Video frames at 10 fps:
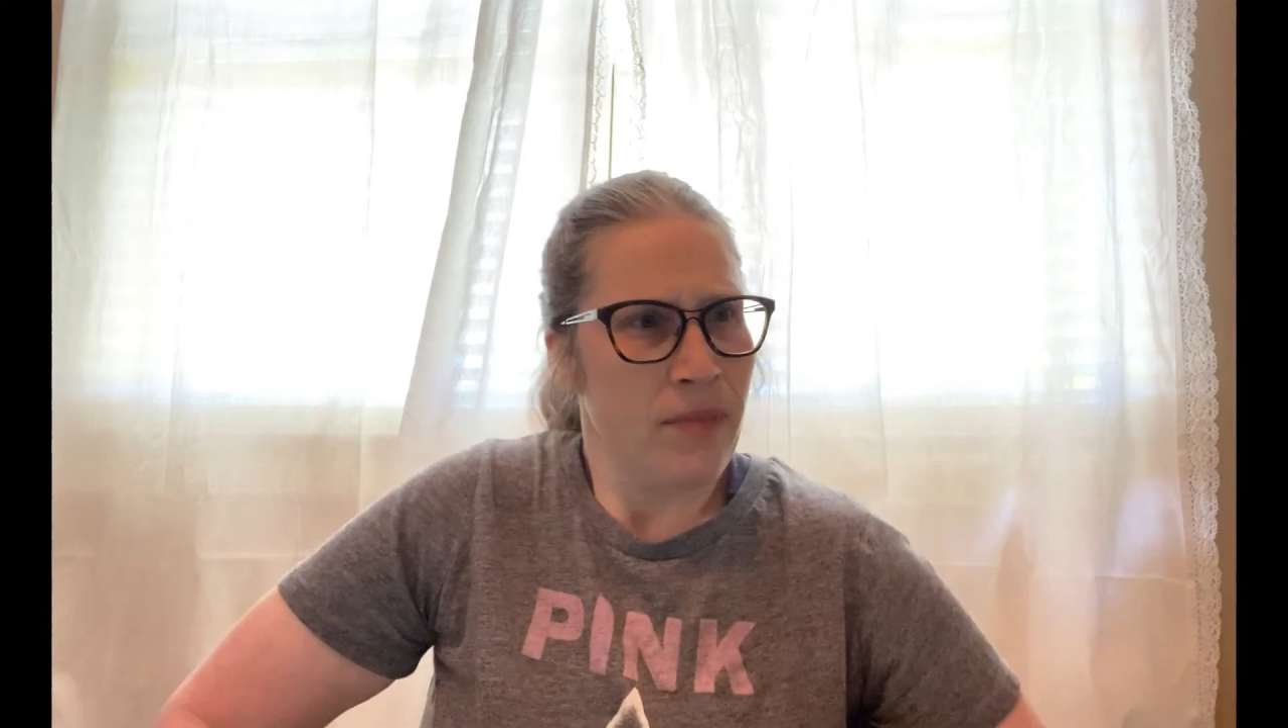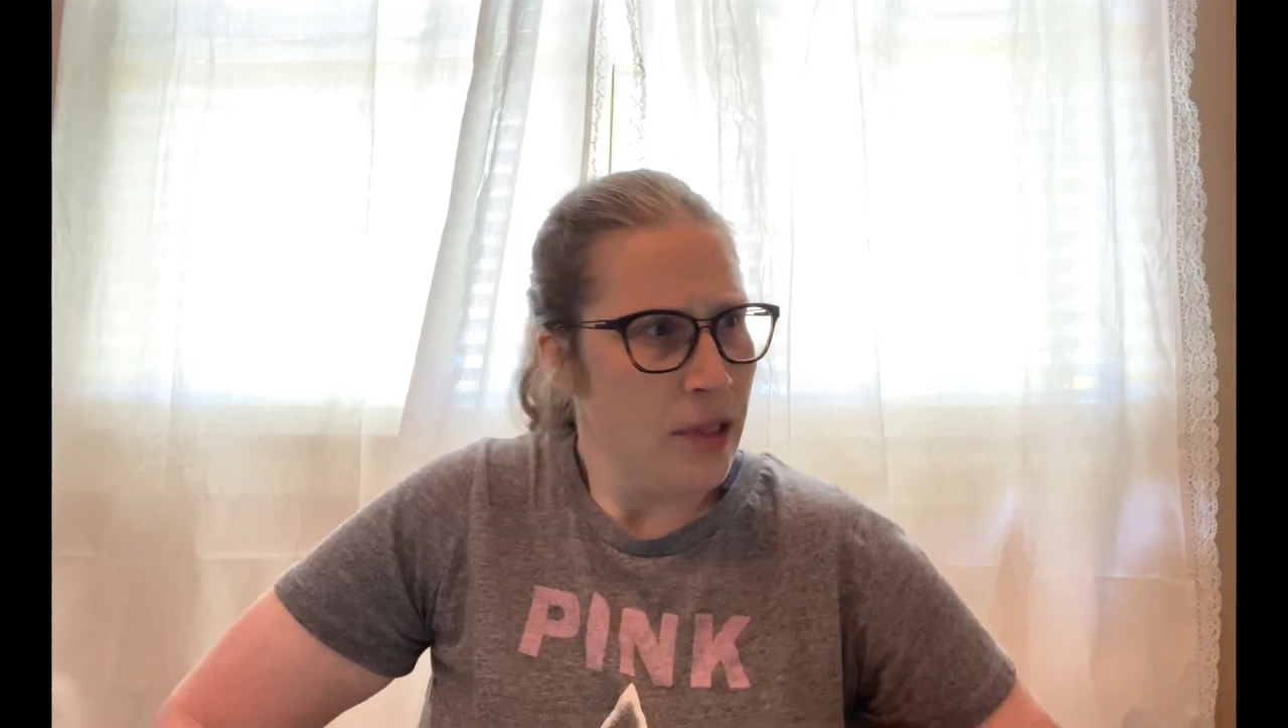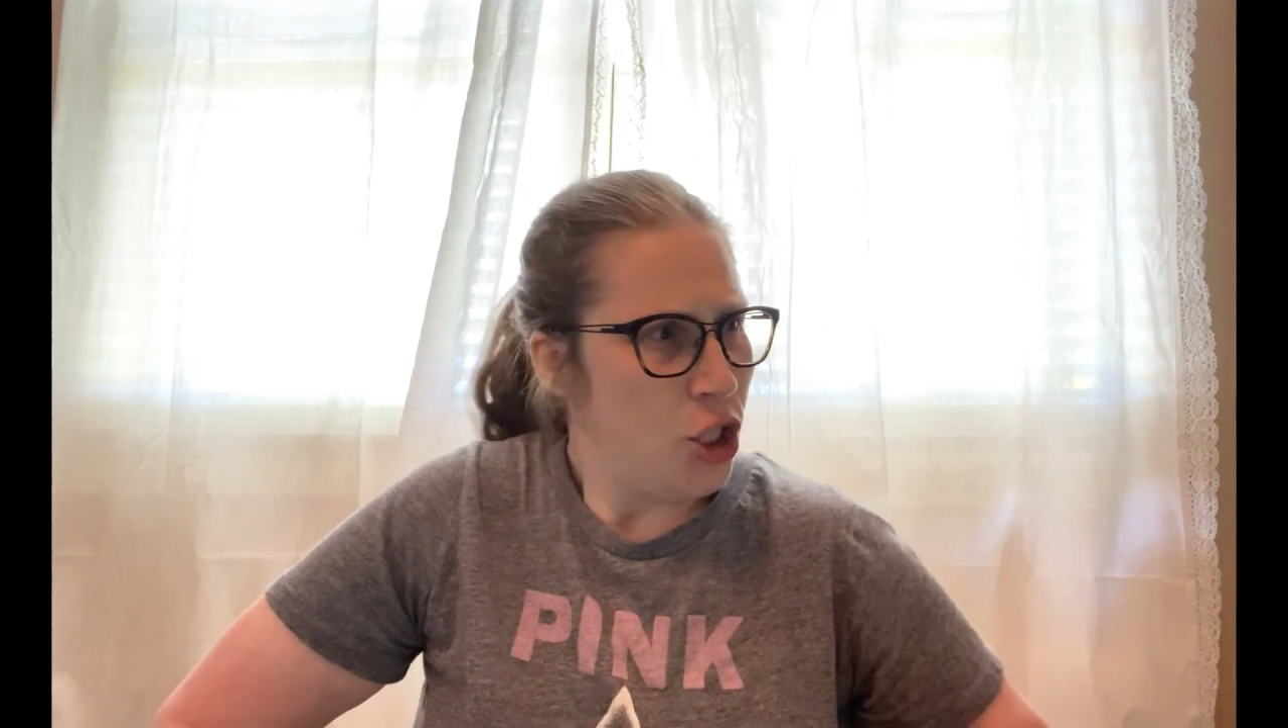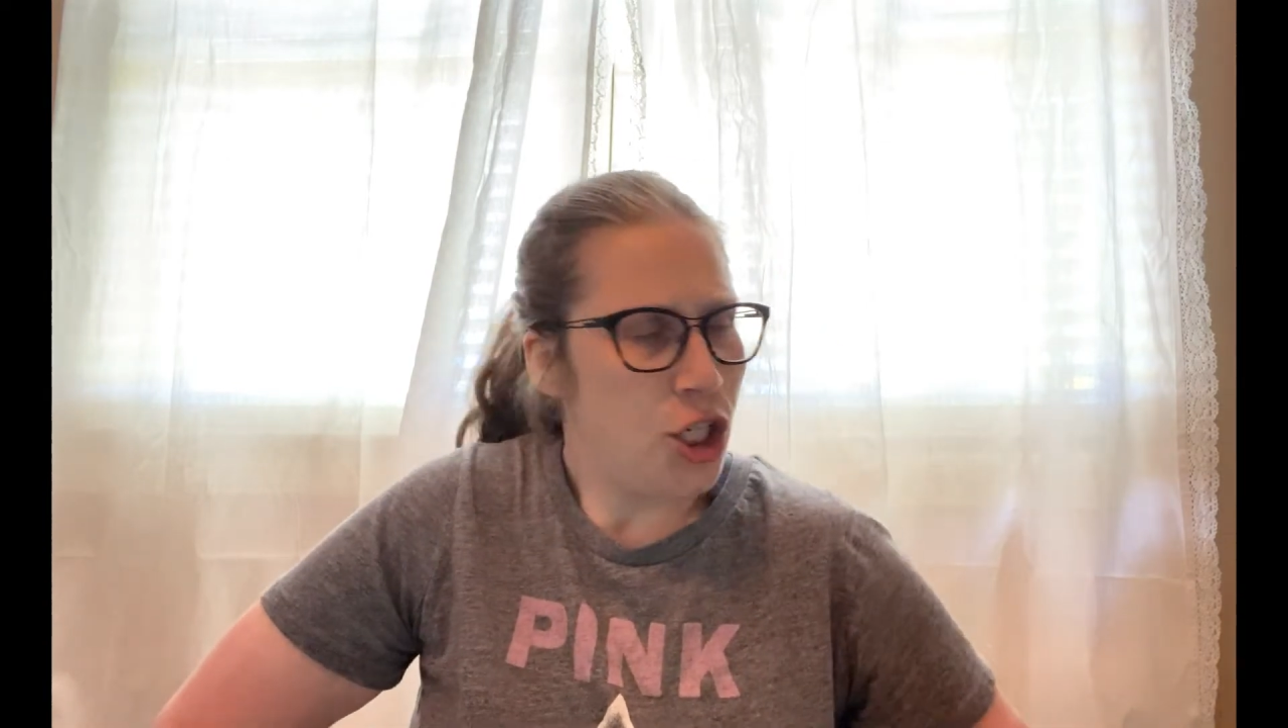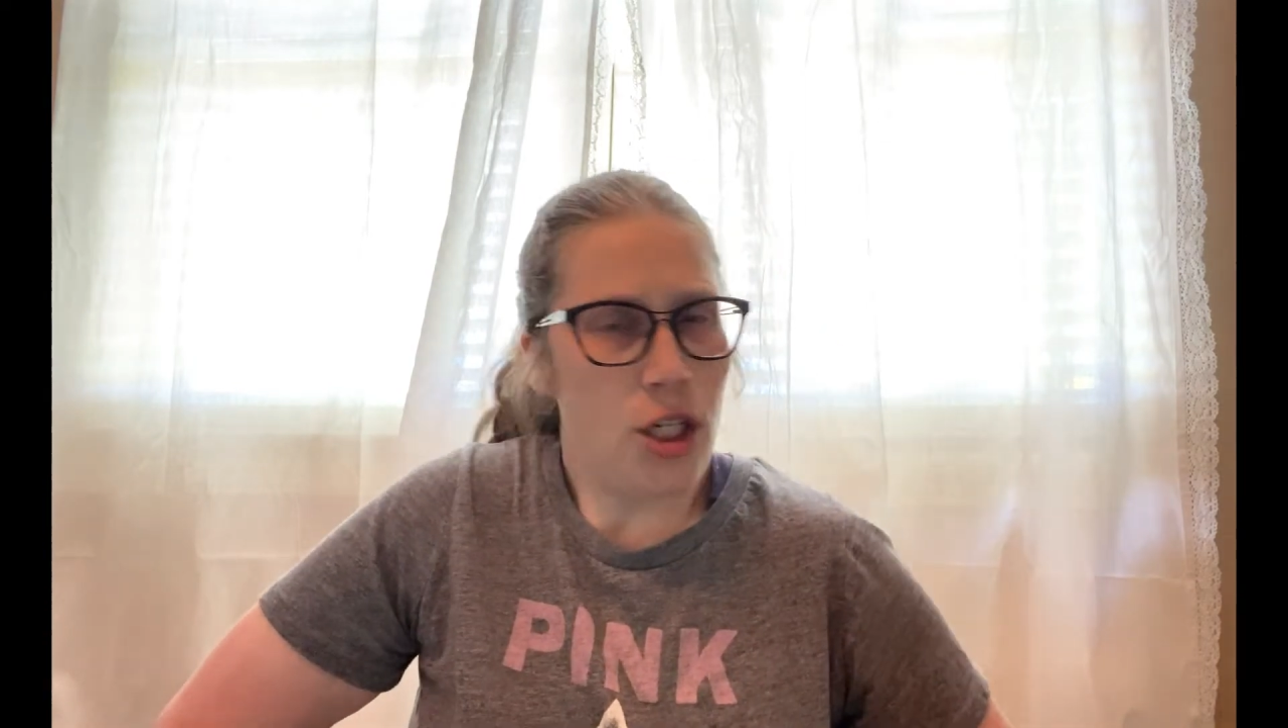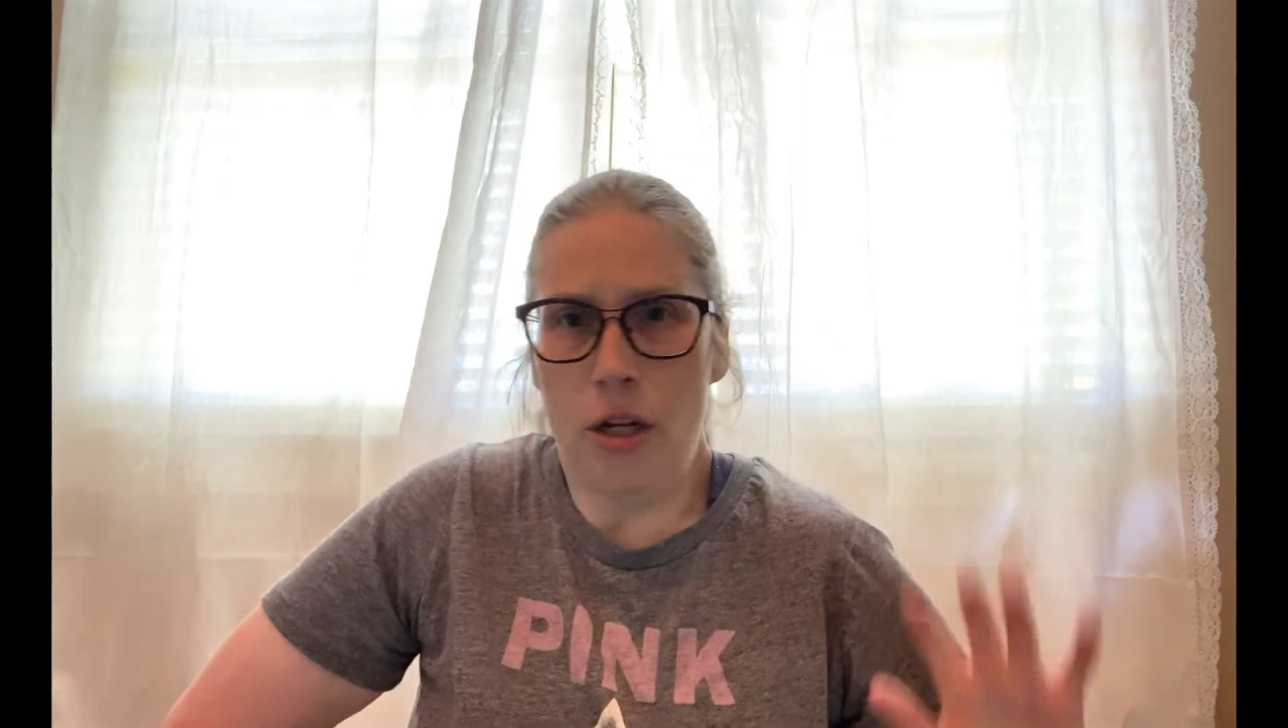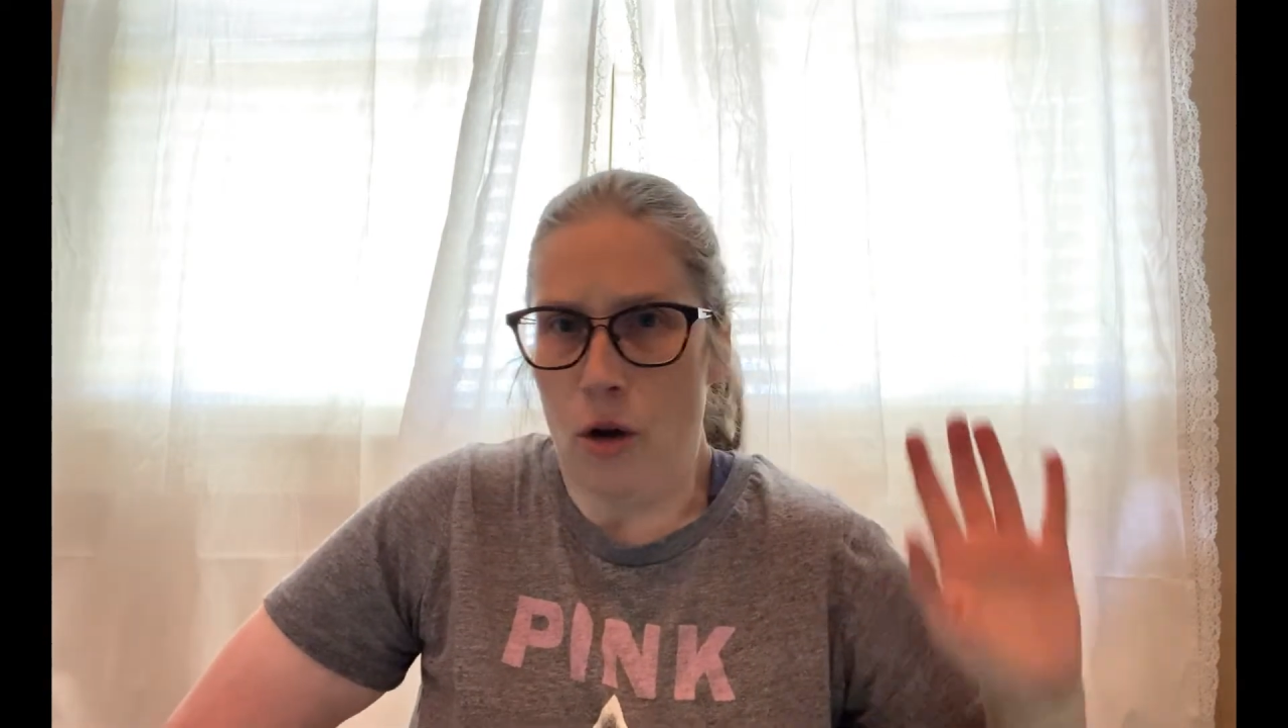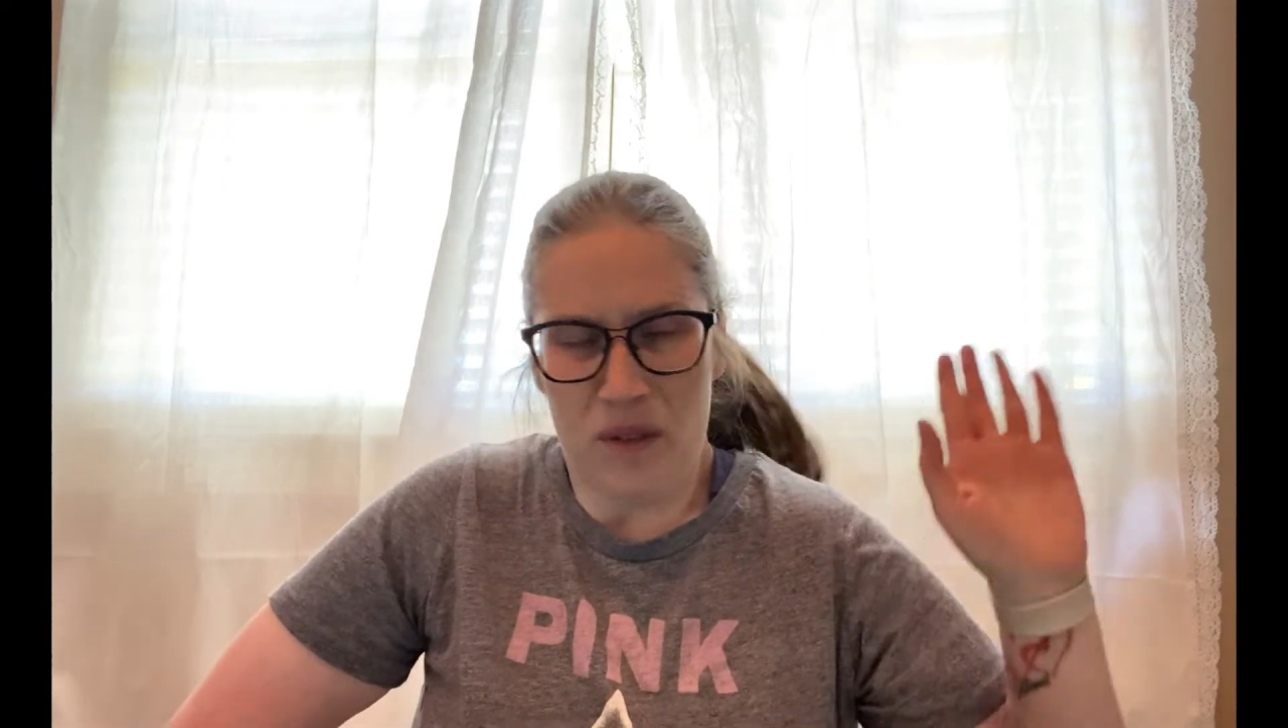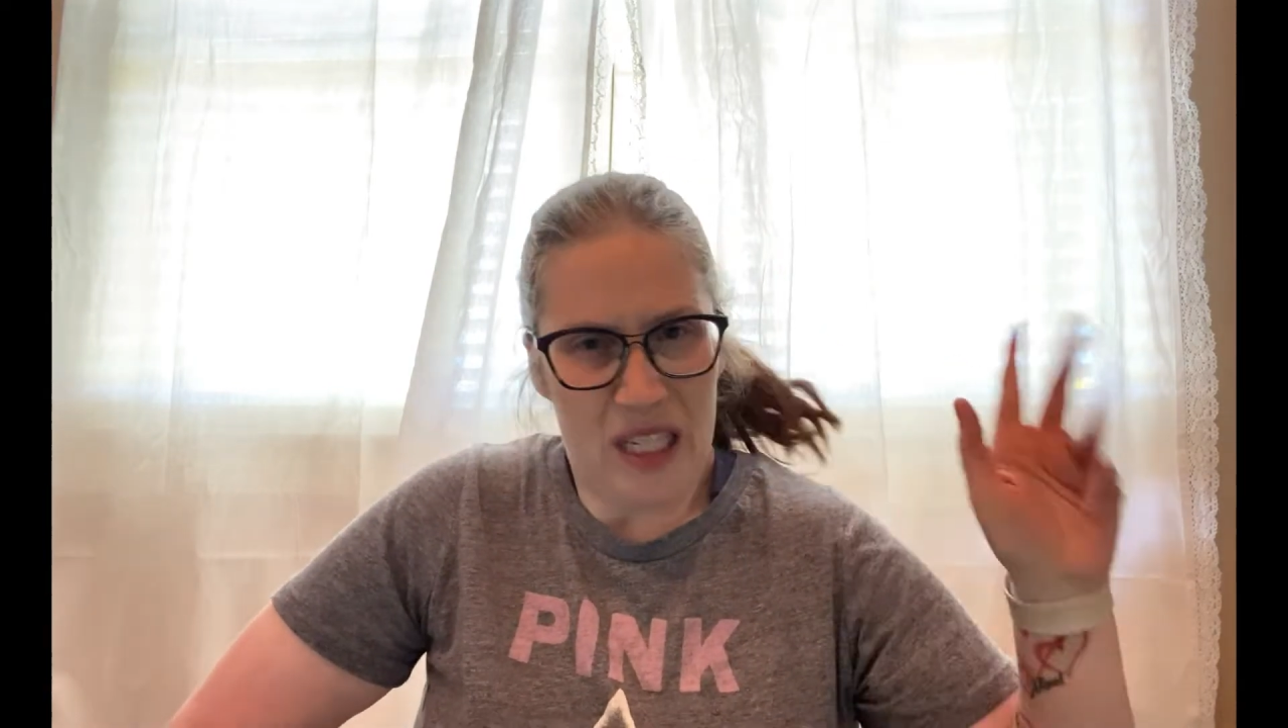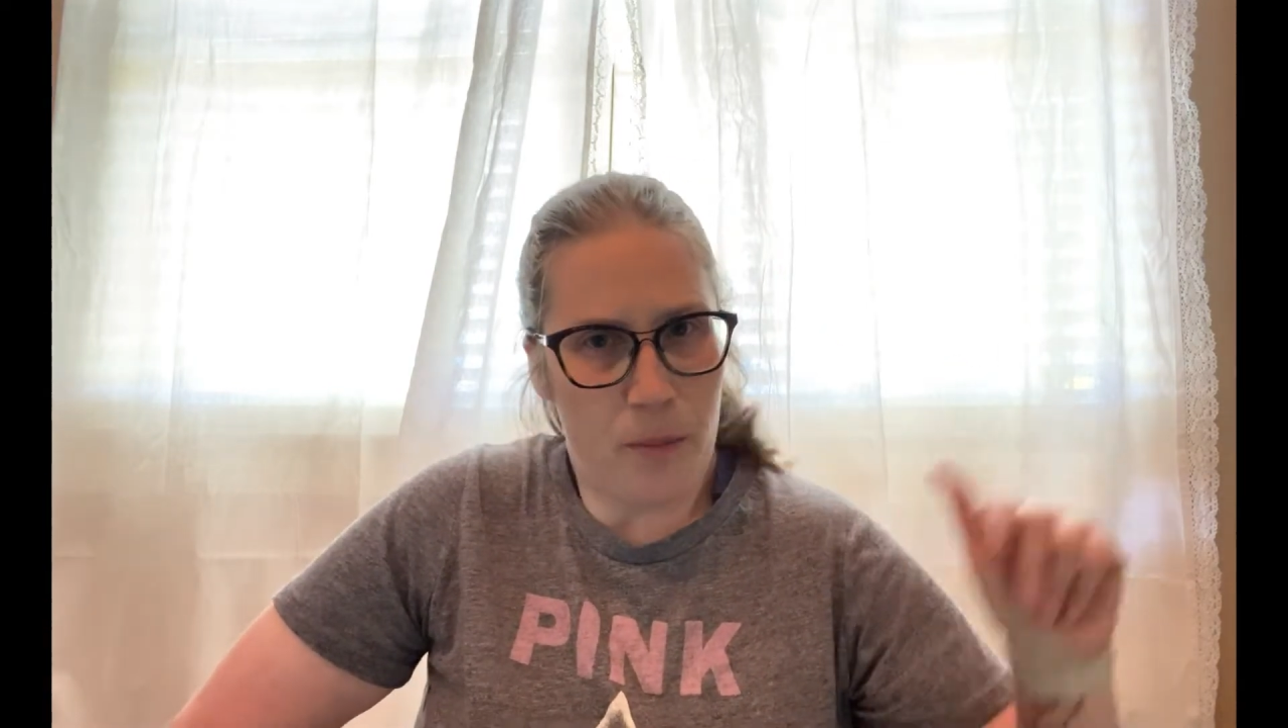
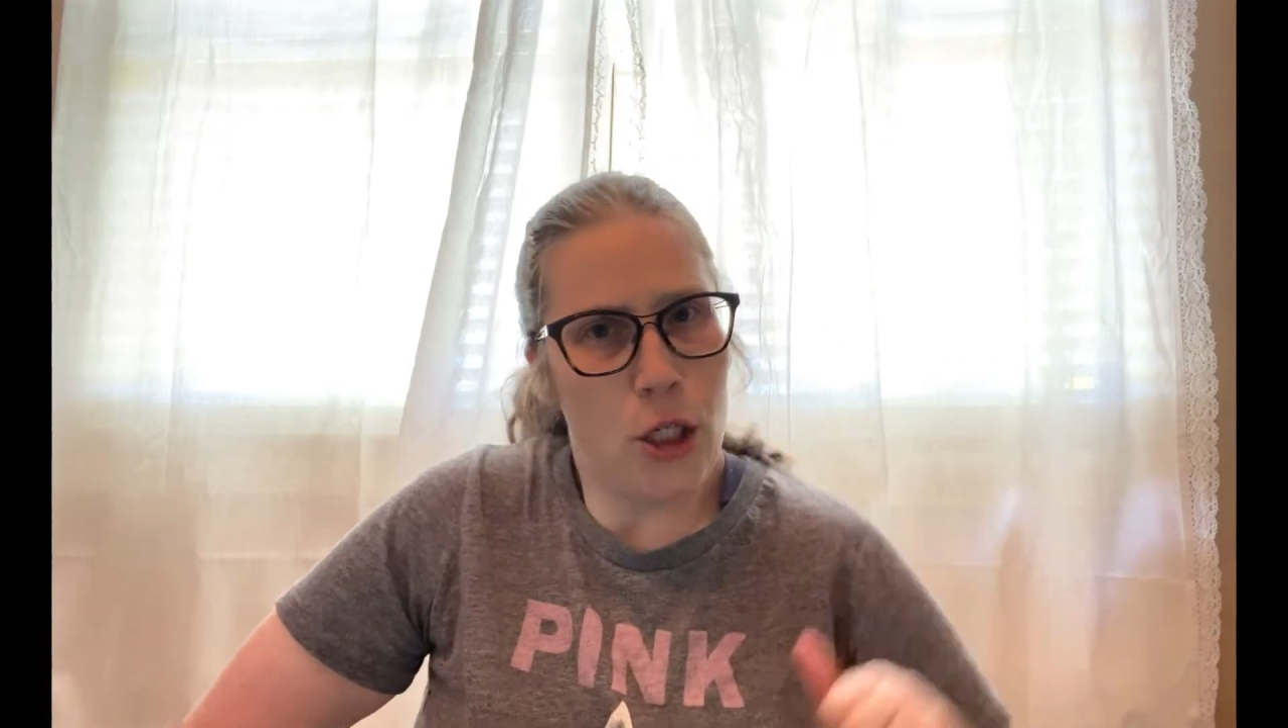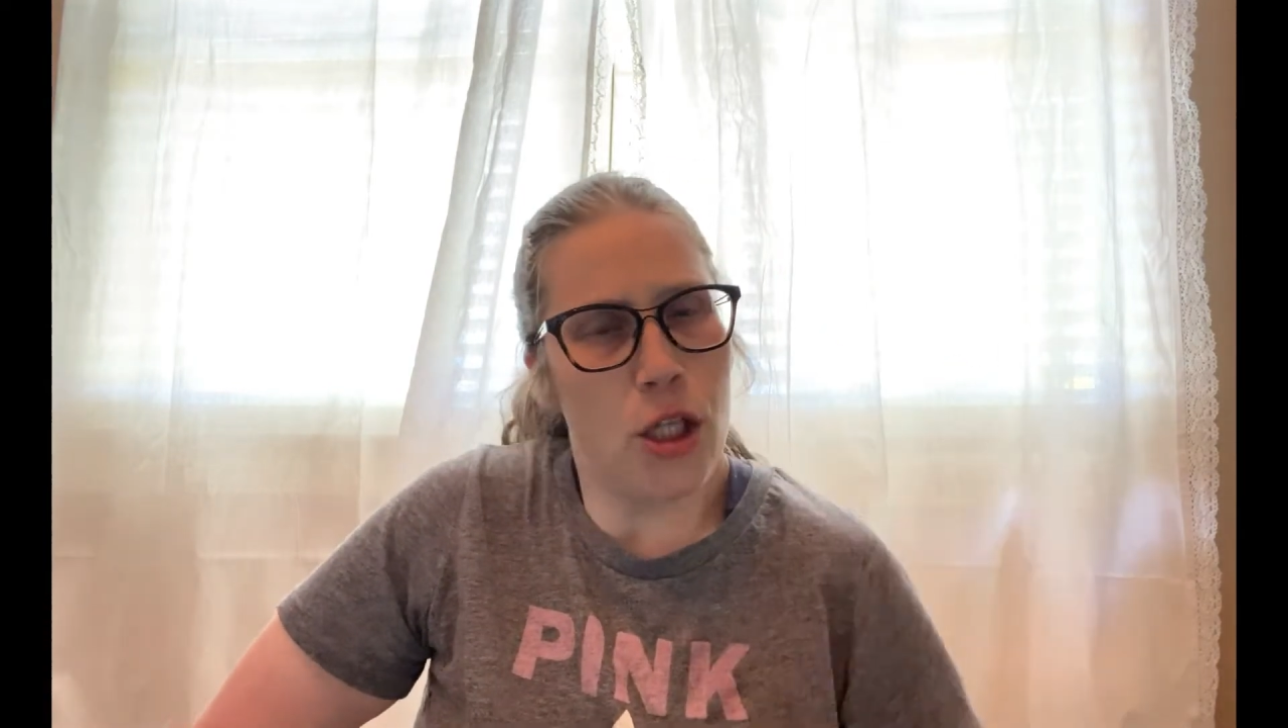Speech